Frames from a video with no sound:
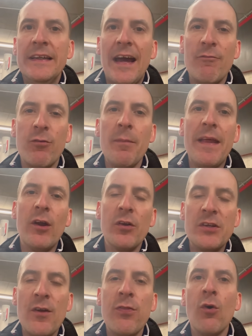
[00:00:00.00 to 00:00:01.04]
And from then
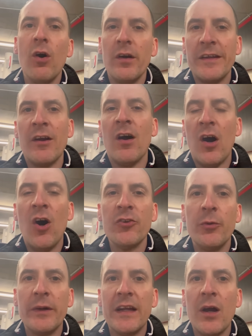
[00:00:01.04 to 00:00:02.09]
on, you thought, yeah,
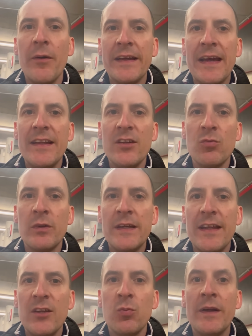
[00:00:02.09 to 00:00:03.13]
Arsenal are going to go on and
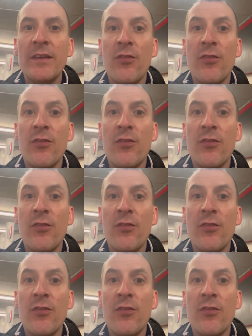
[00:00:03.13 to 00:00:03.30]
get this win.